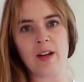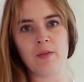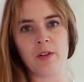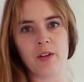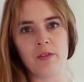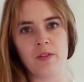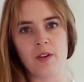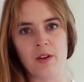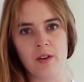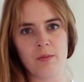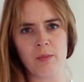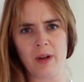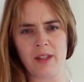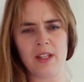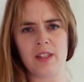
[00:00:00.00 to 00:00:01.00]
like one of the,
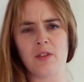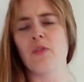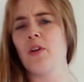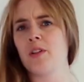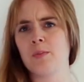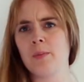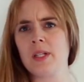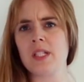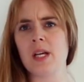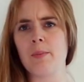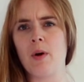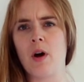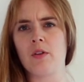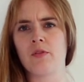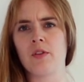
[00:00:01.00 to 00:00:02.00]
I think the first piece I
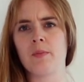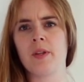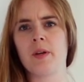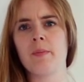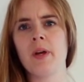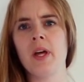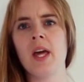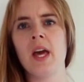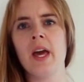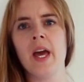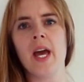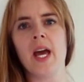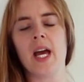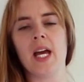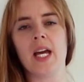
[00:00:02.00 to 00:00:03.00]
bought from them.
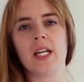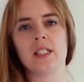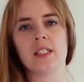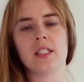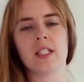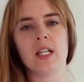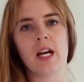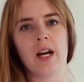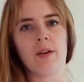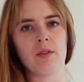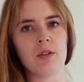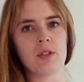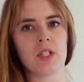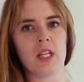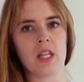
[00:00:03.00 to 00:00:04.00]
And I
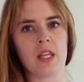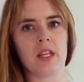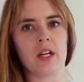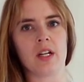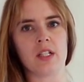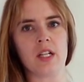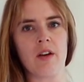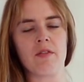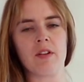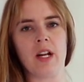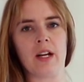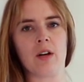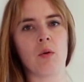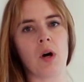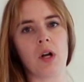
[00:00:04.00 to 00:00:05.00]
will say that they're definitely
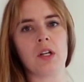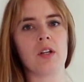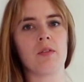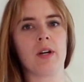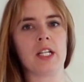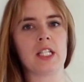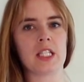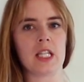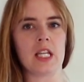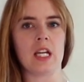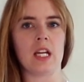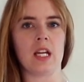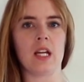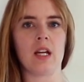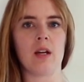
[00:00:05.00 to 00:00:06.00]
like quality-wise,
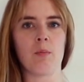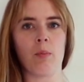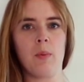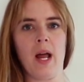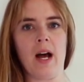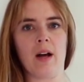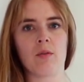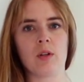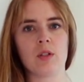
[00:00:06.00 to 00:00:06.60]
the black